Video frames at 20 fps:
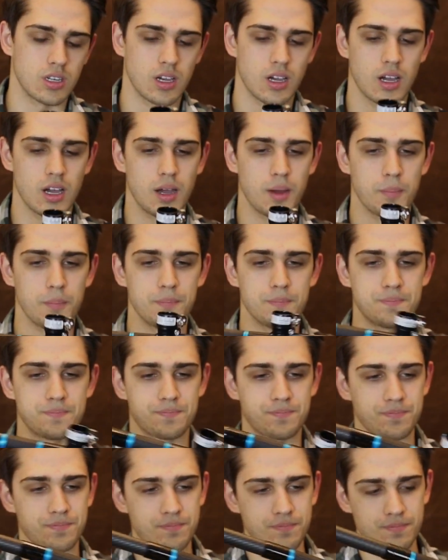
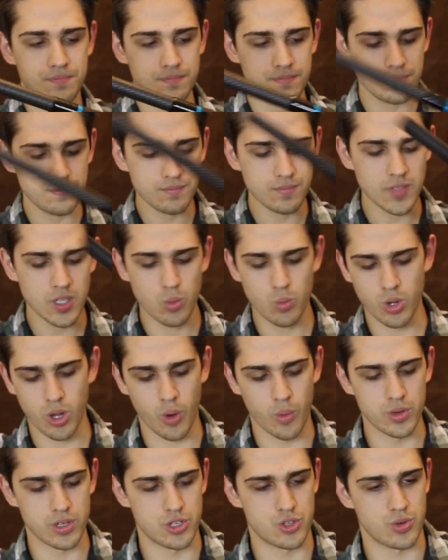We'll
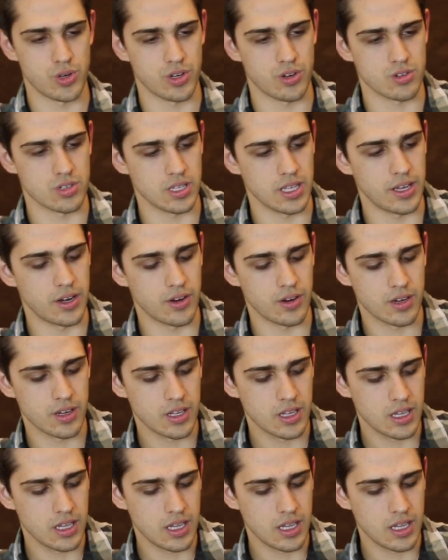go into triggers later.